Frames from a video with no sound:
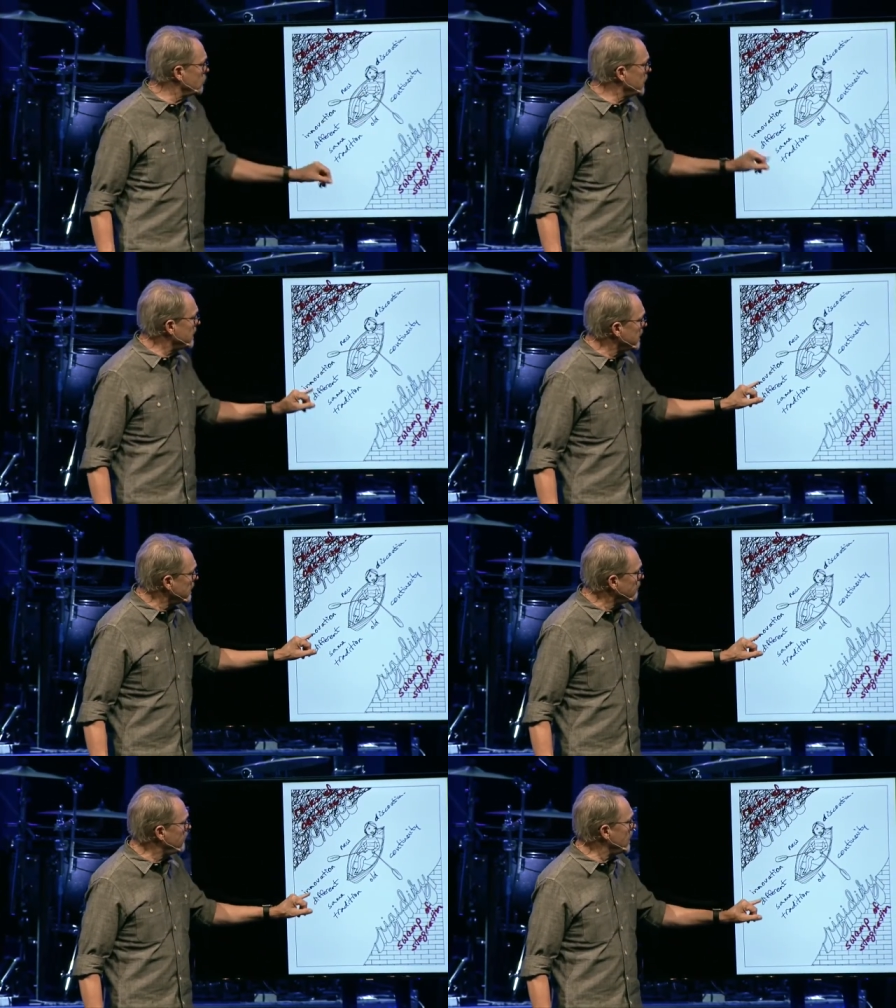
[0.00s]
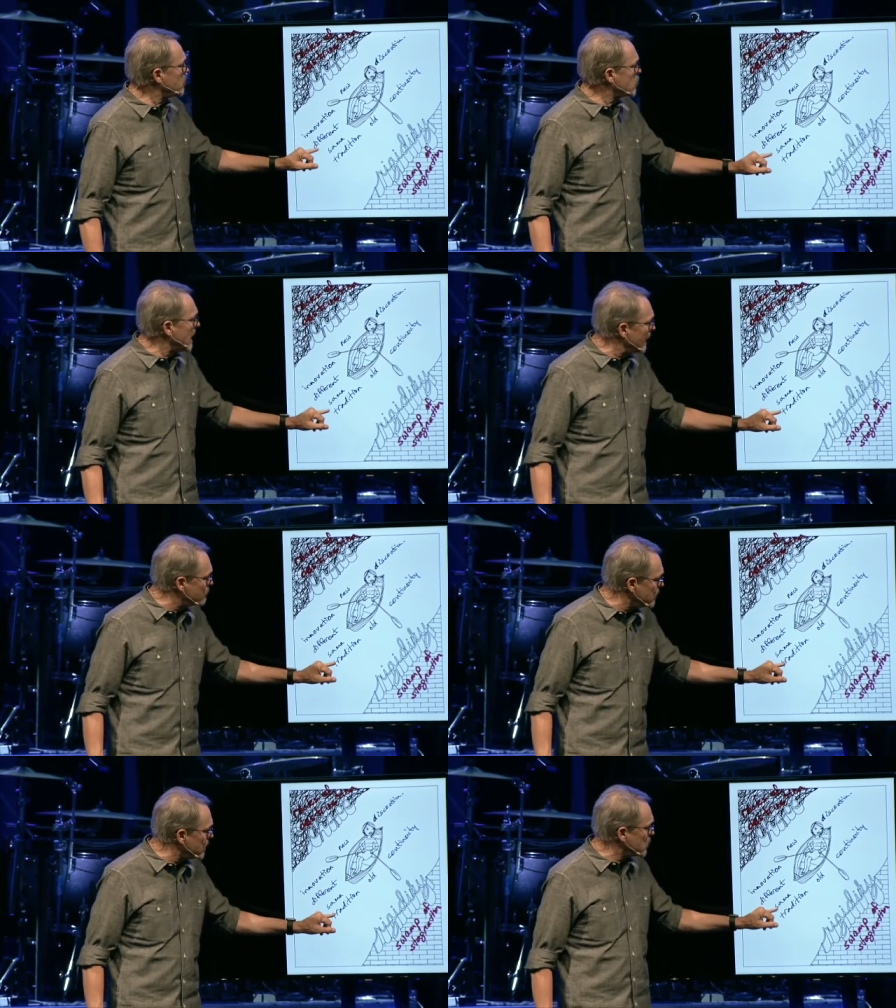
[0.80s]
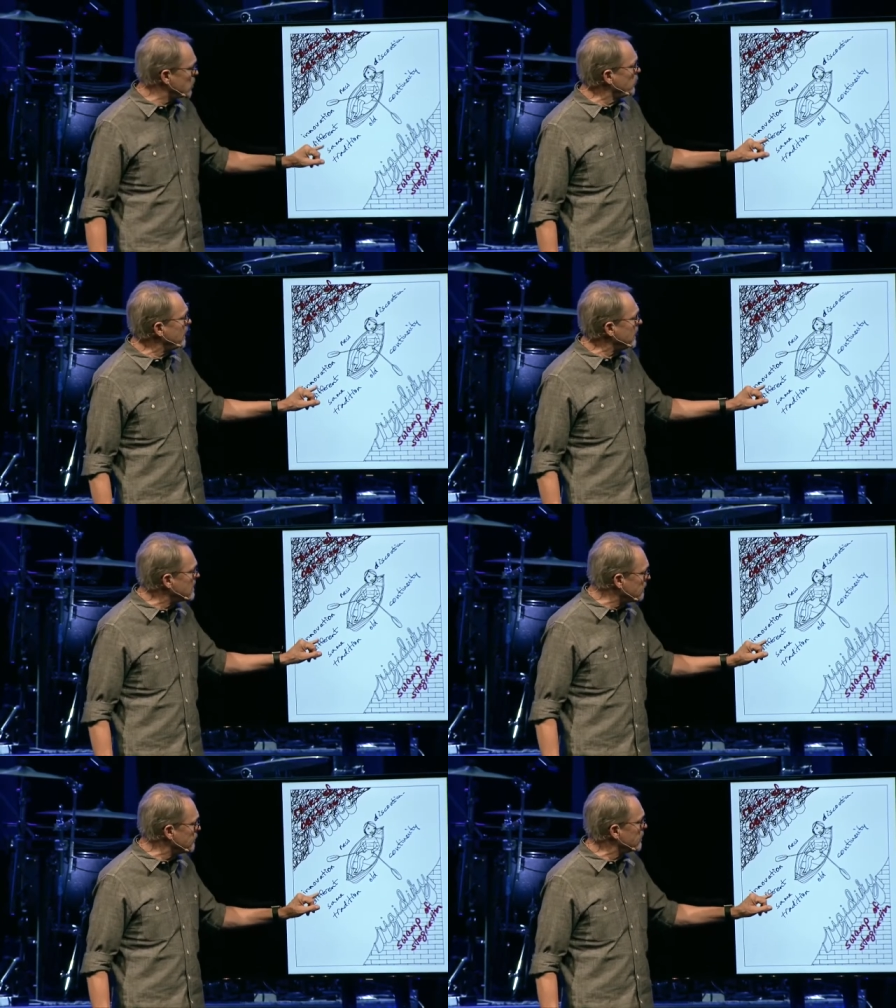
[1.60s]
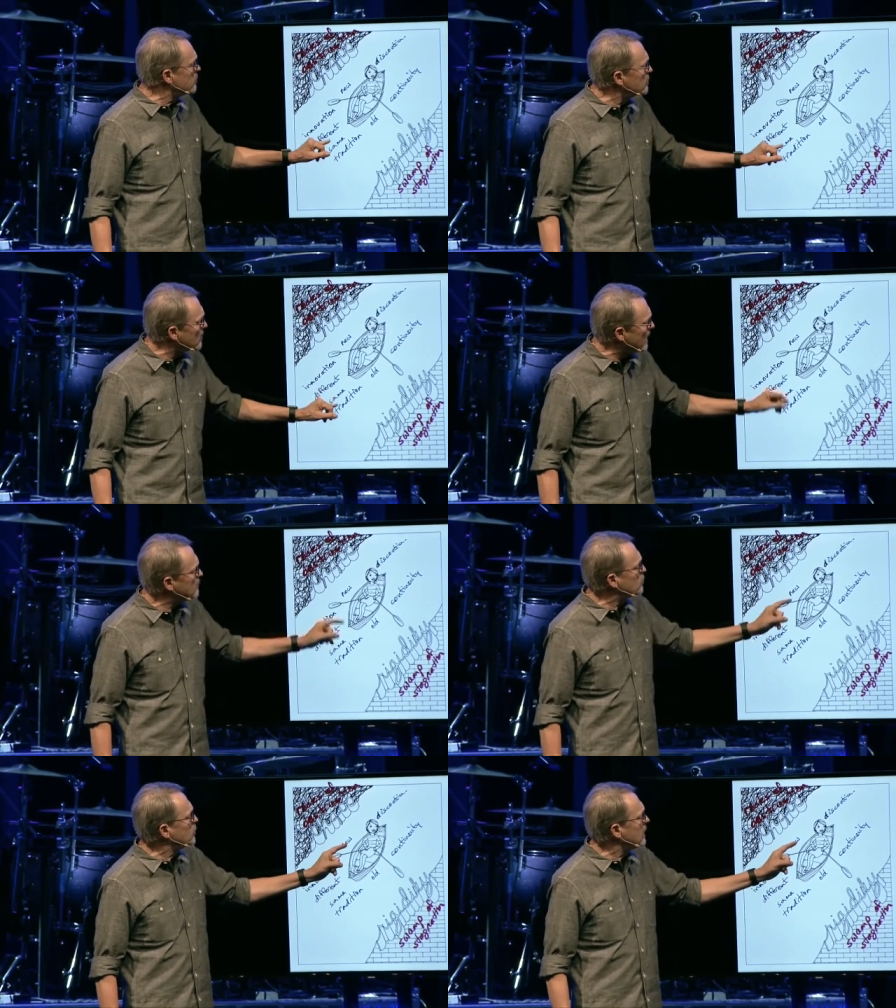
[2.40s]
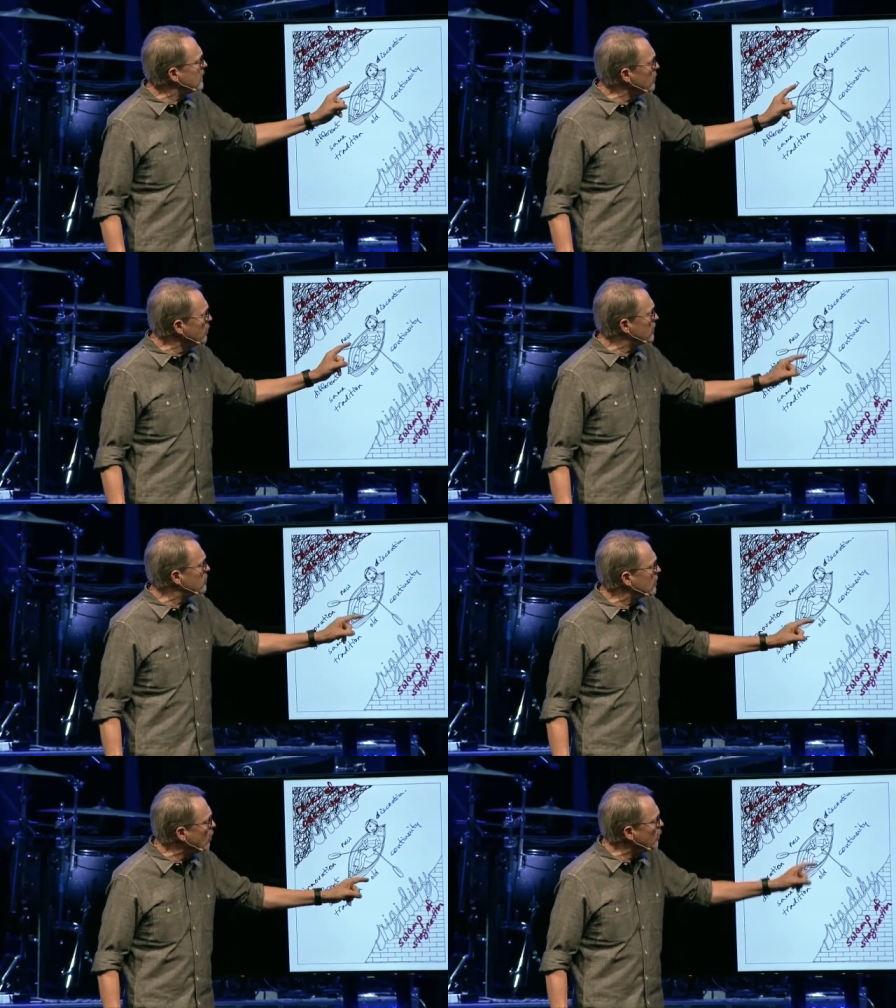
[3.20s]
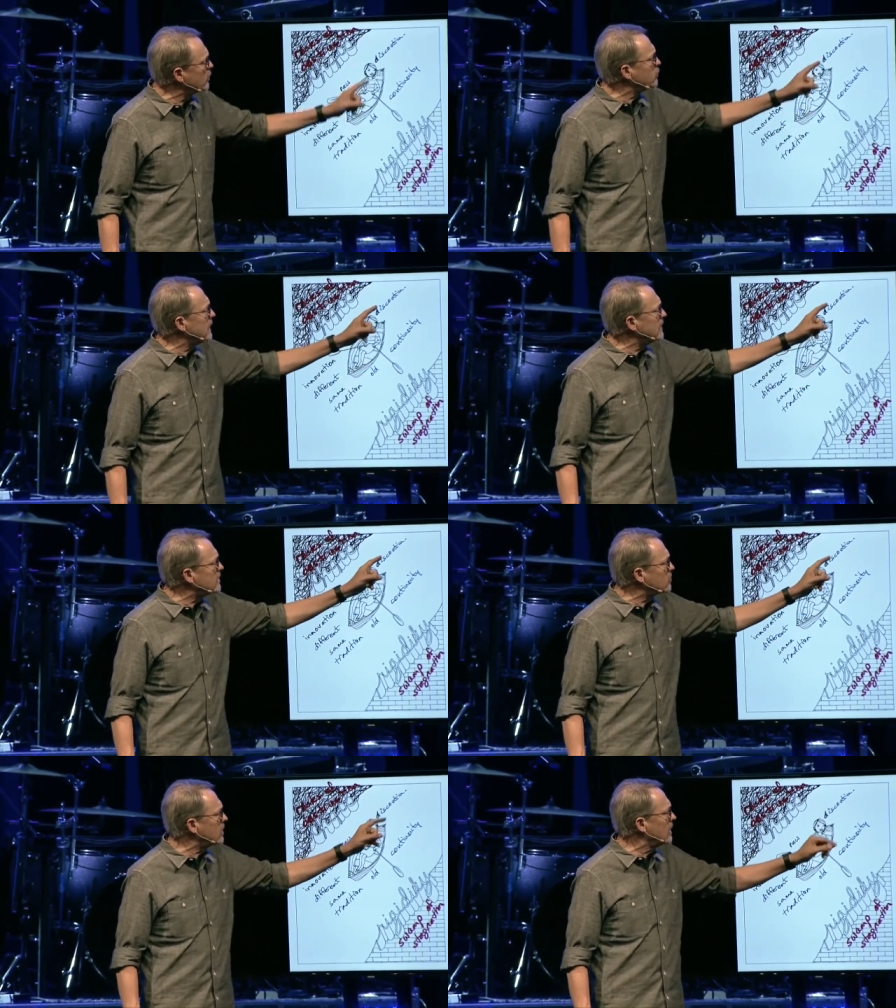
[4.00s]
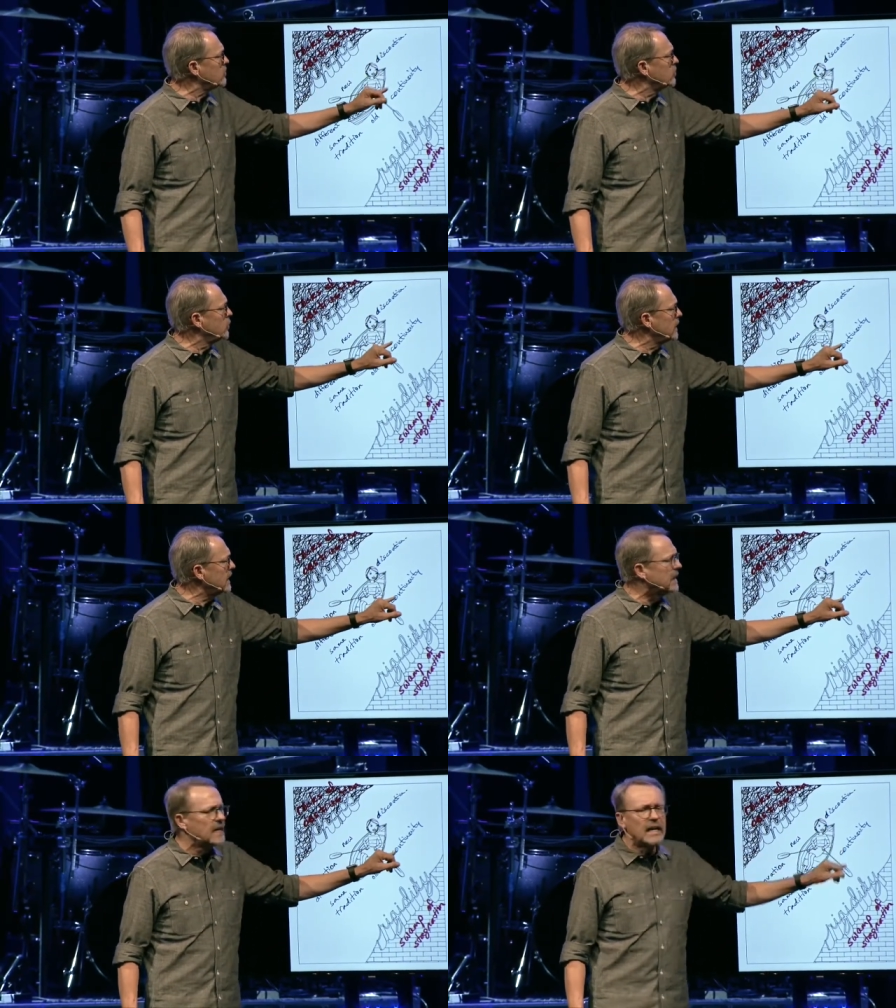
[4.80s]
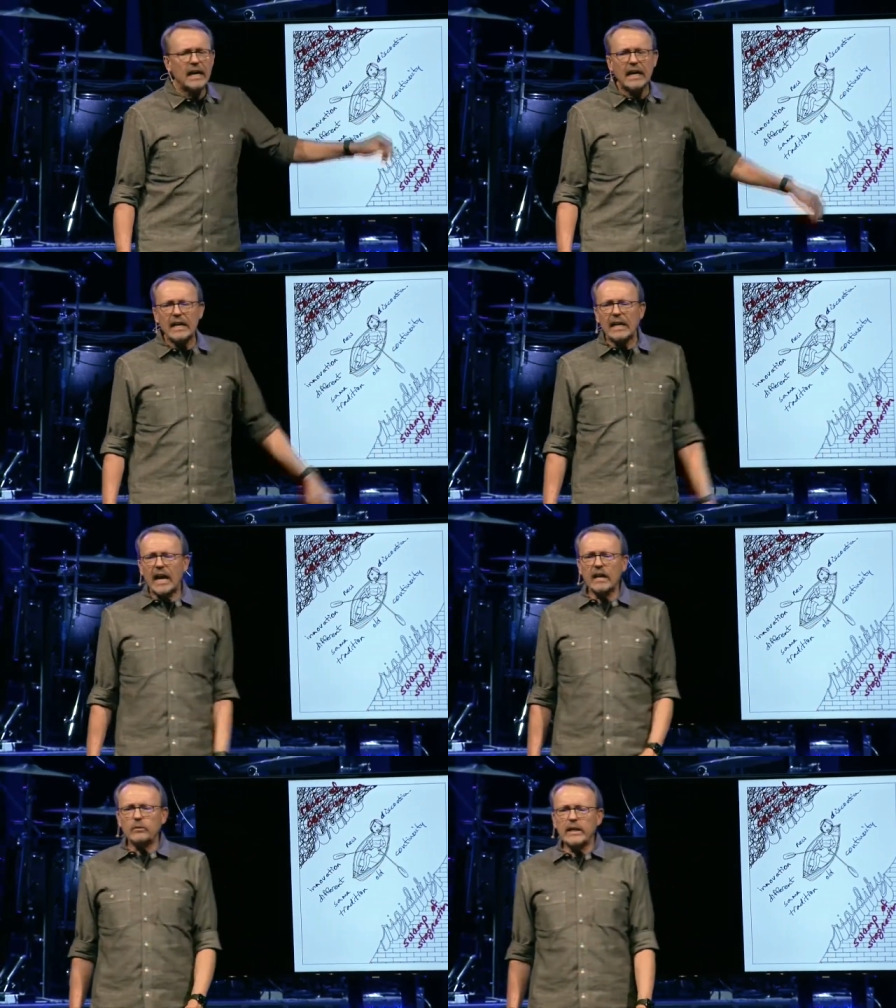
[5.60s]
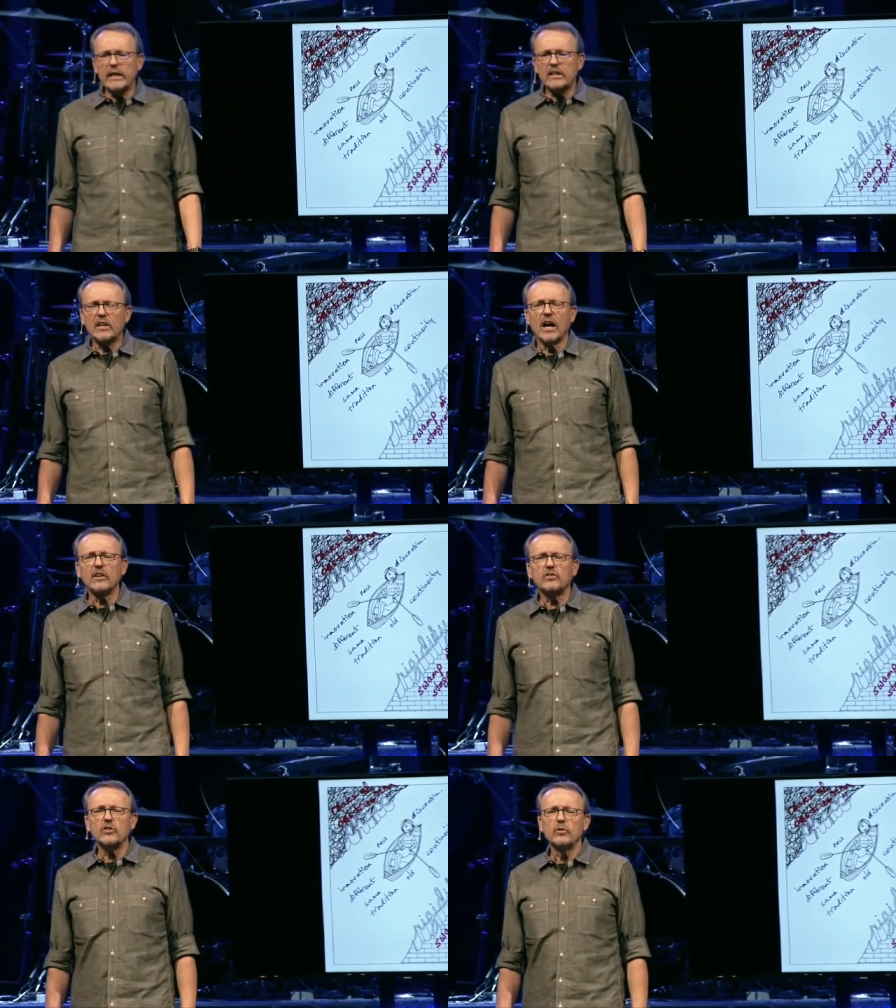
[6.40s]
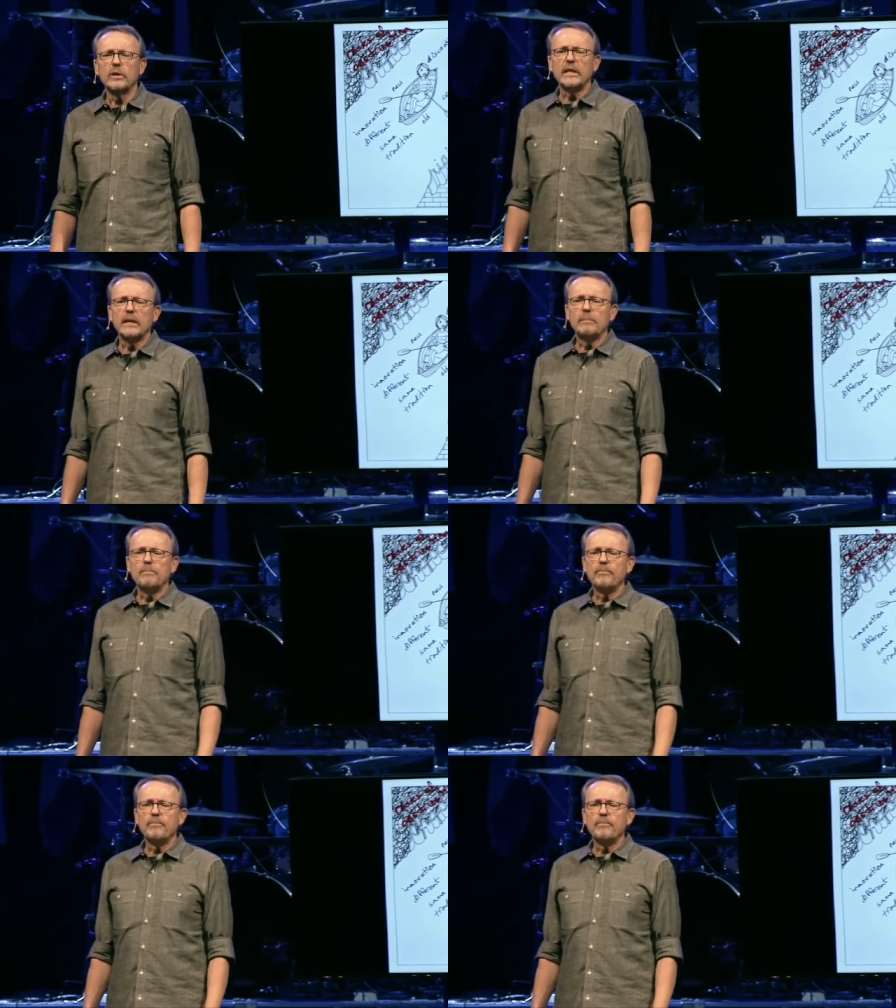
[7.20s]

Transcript: We need innovation and tradition. We need difference and sameness. We need newness and oldness. We need discontinuity, and we need continuity.